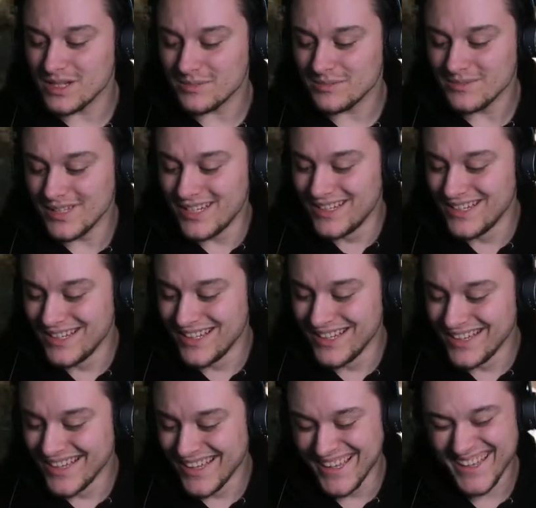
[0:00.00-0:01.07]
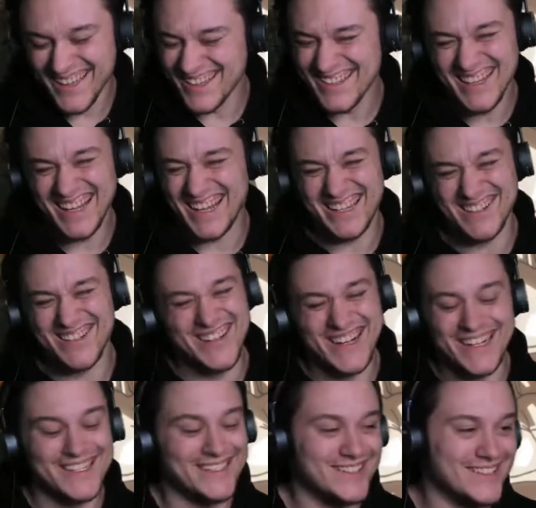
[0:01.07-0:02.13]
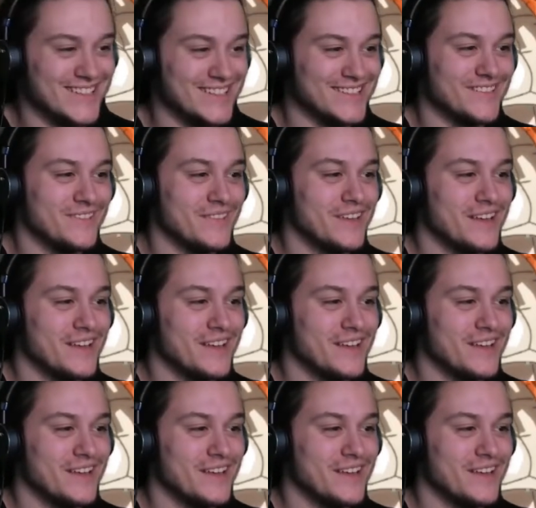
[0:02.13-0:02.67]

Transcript: happen. I don't know.